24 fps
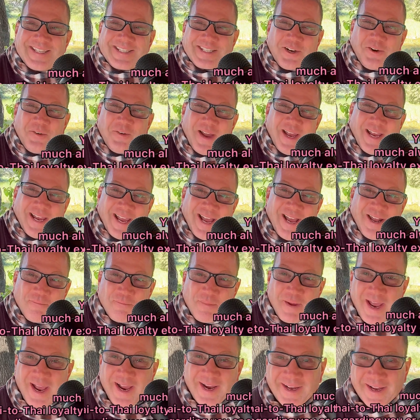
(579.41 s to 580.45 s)
So I got
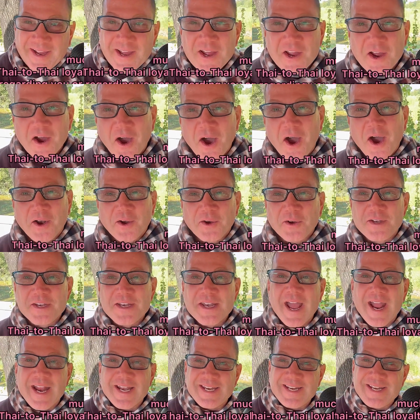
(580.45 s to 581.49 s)
back
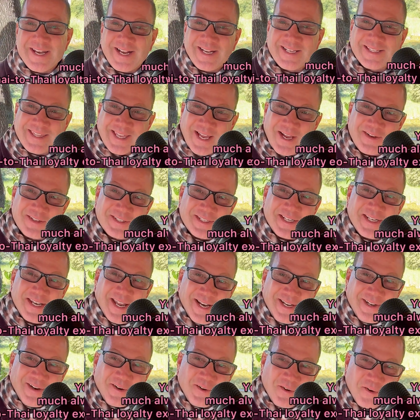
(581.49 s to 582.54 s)

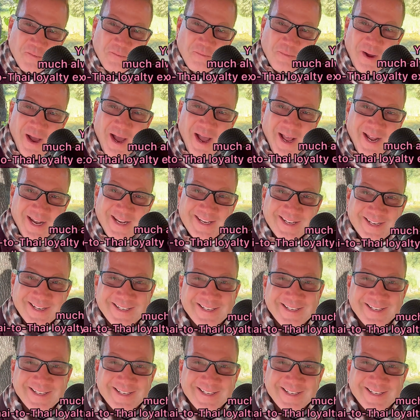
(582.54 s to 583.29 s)
199,900 baht.